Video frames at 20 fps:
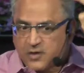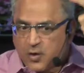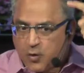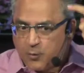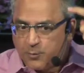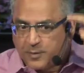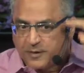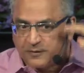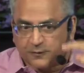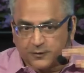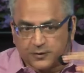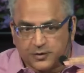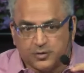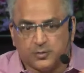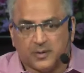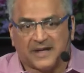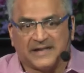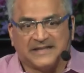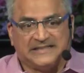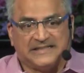open for new
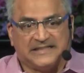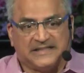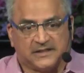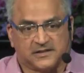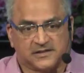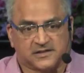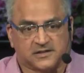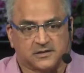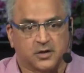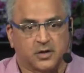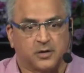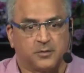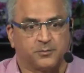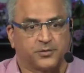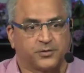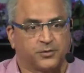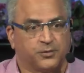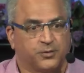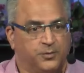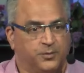ideas to come
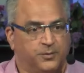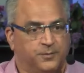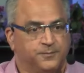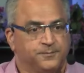through.